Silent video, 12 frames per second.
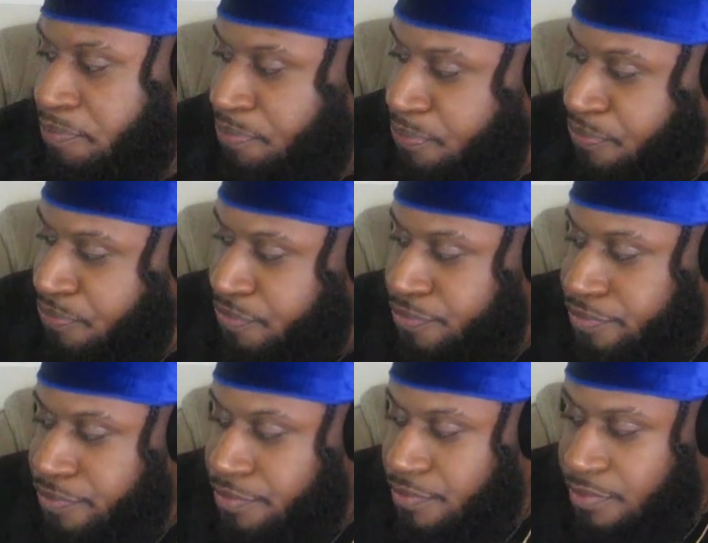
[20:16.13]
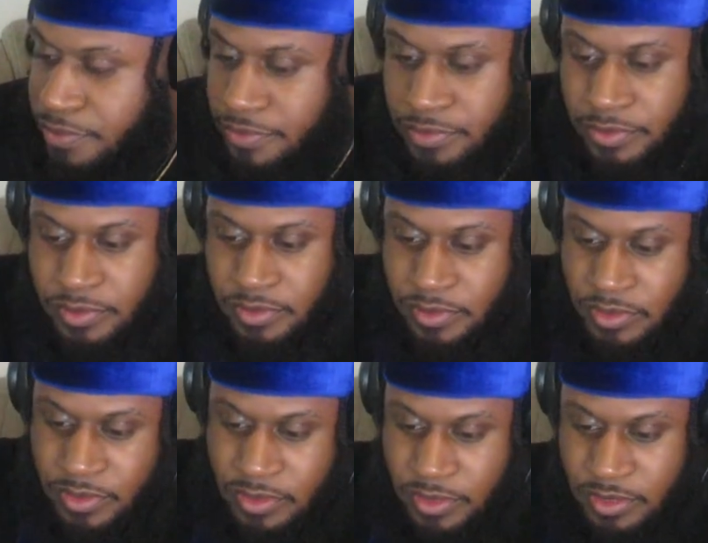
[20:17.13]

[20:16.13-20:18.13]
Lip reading: No one is speaking in this clip.